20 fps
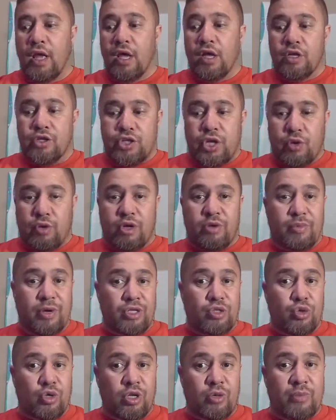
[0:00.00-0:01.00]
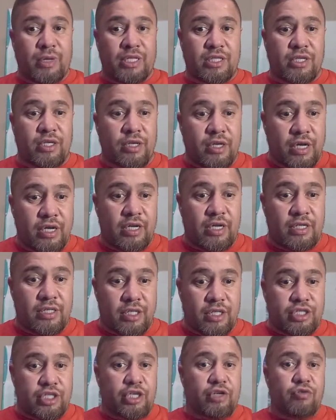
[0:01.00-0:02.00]
So what am I talking about tonight? It's a
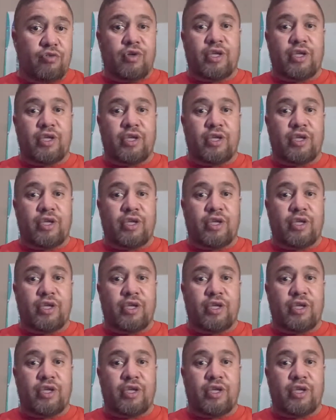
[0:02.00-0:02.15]
general